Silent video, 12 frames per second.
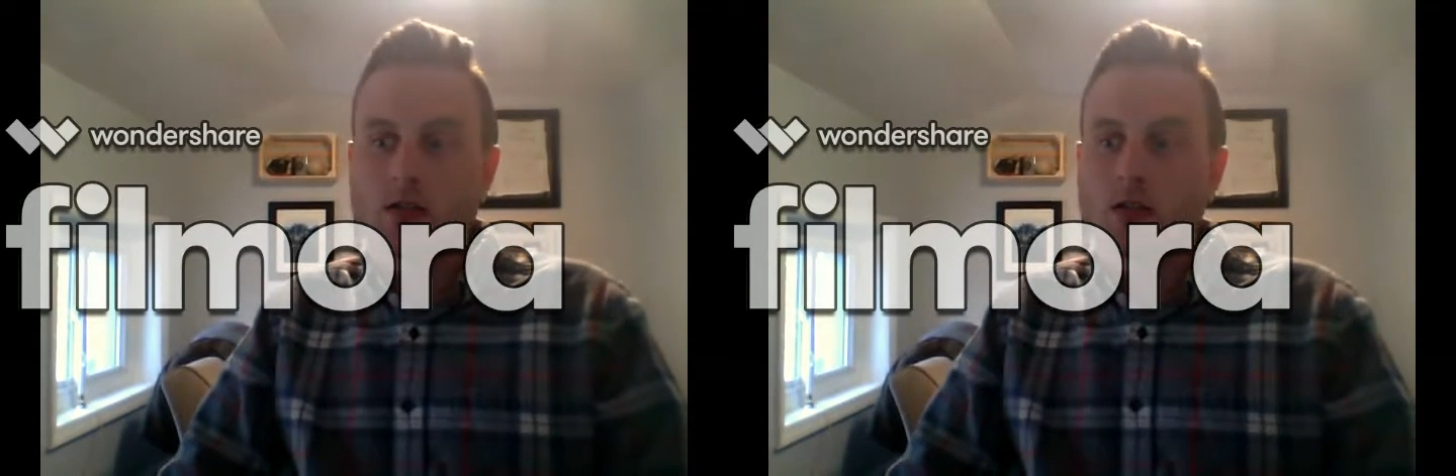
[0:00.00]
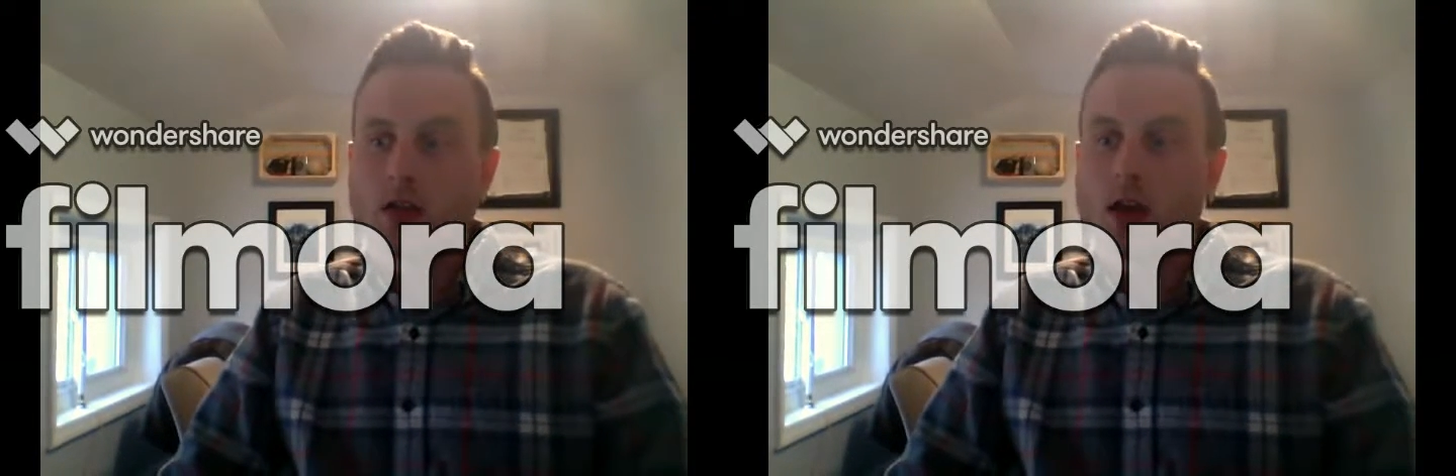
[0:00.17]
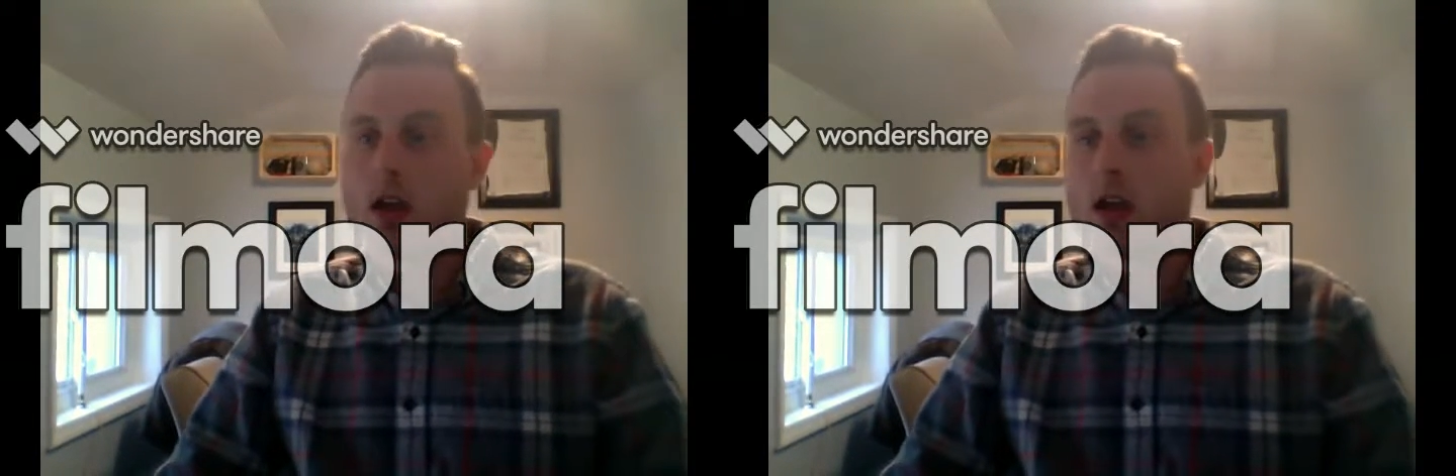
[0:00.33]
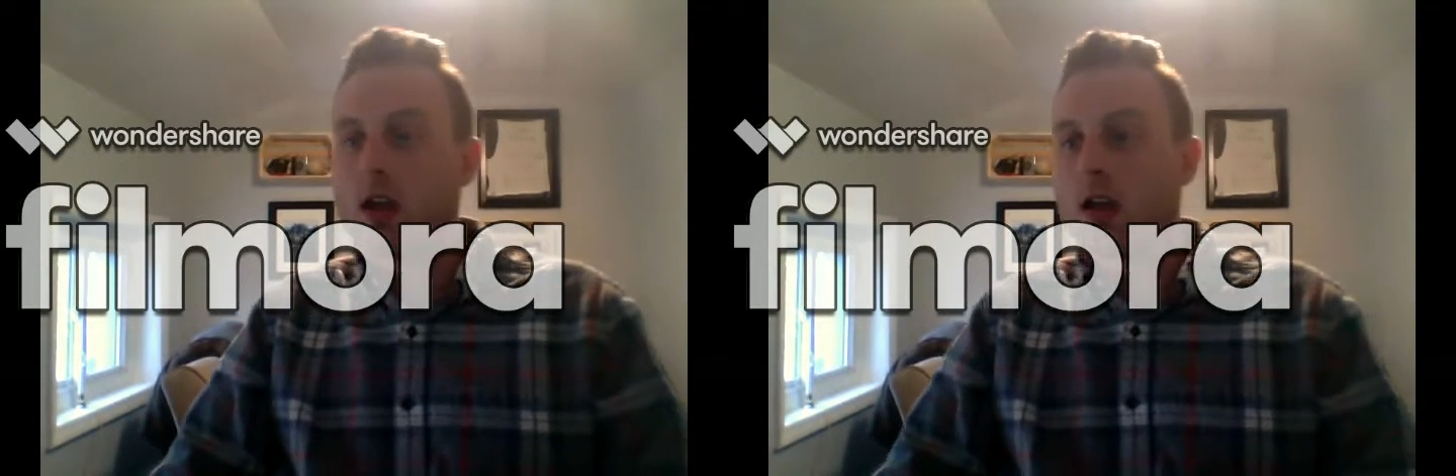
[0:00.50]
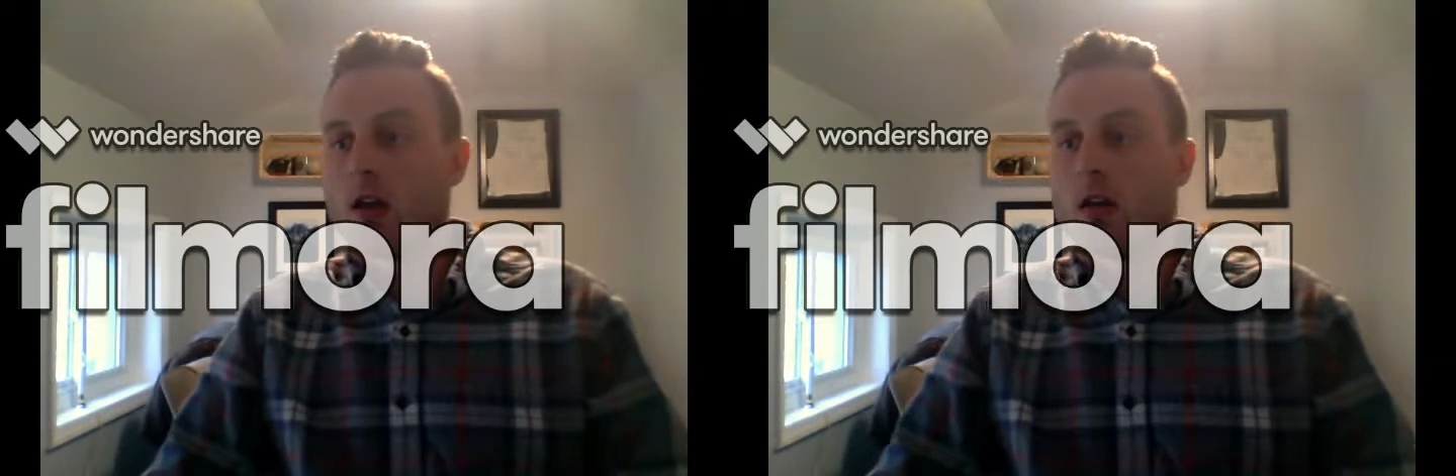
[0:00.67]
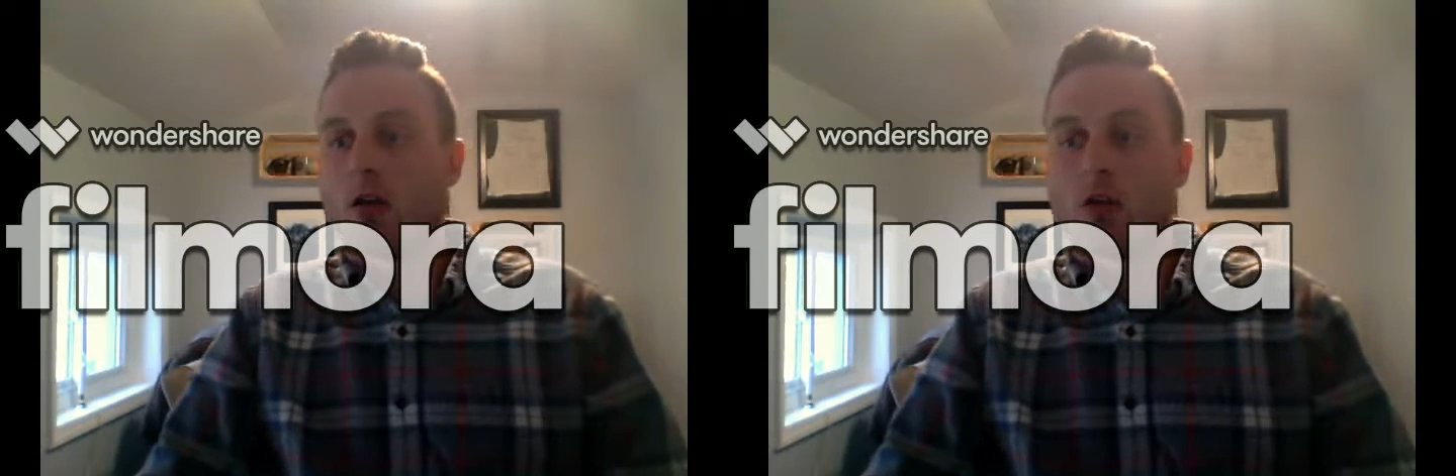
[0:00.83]
they
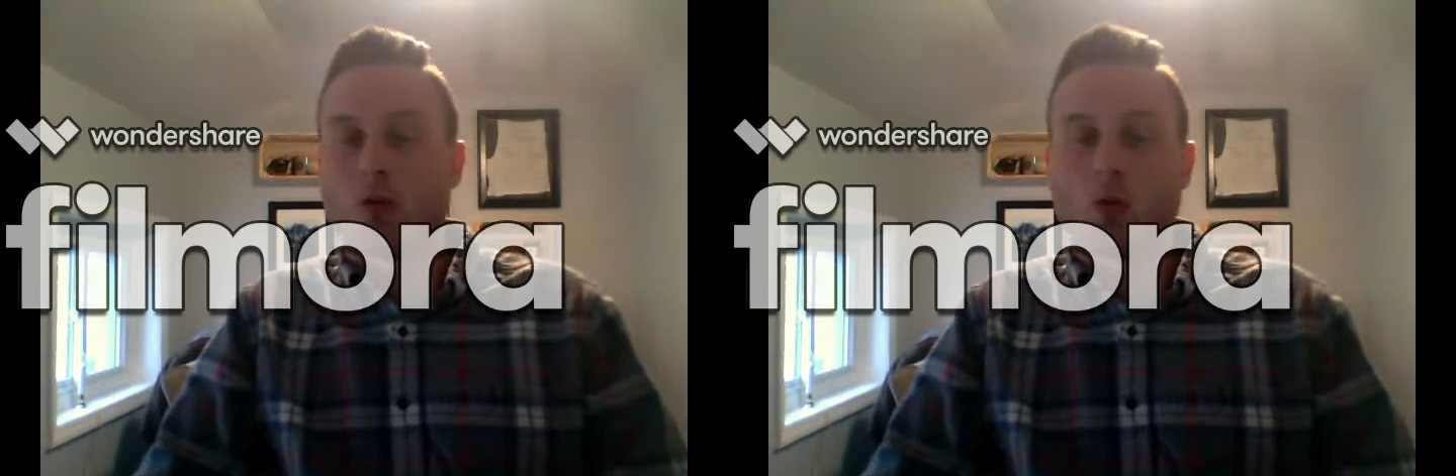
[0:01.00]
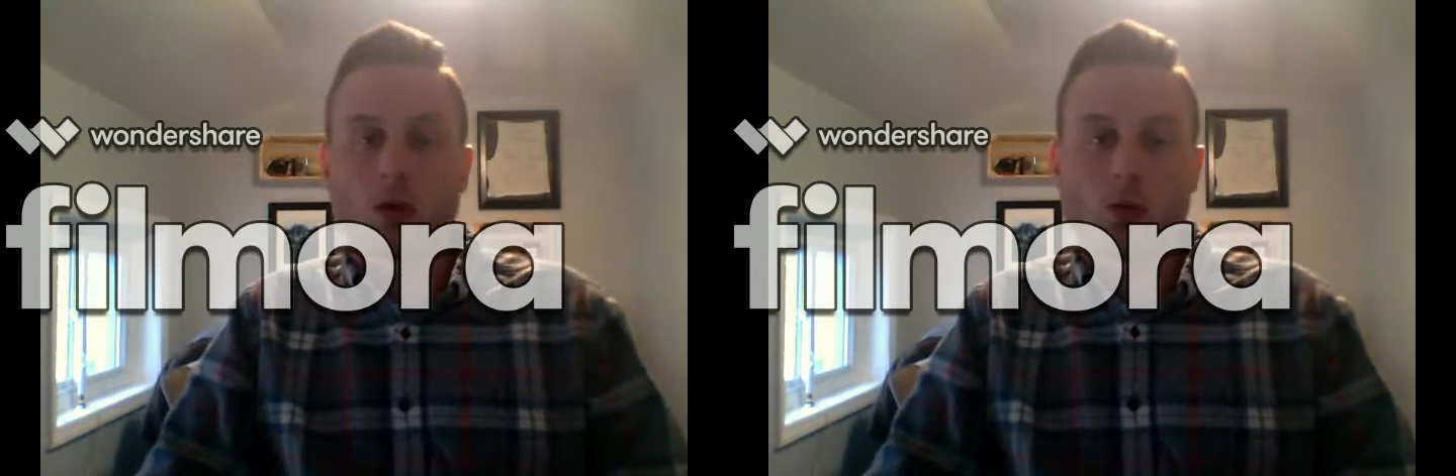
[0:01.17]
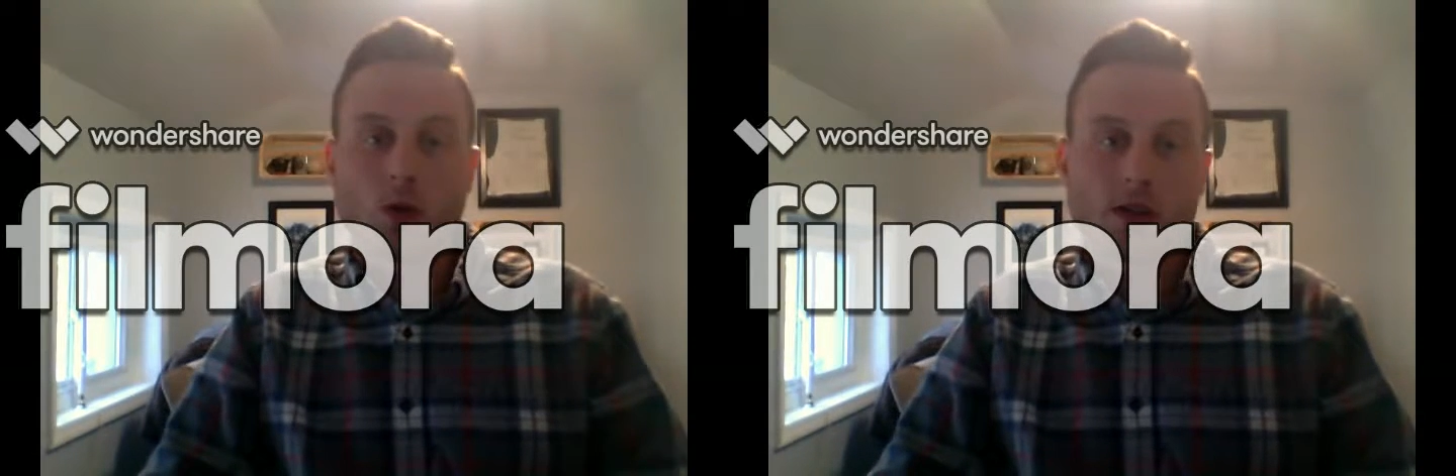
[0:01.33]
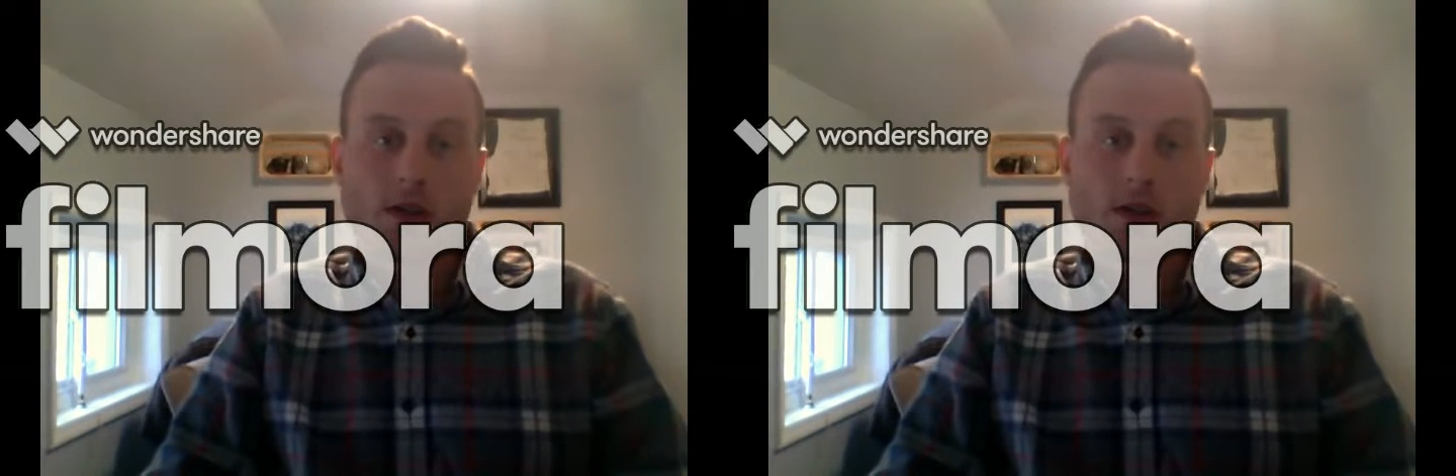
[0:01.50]
are the worldwide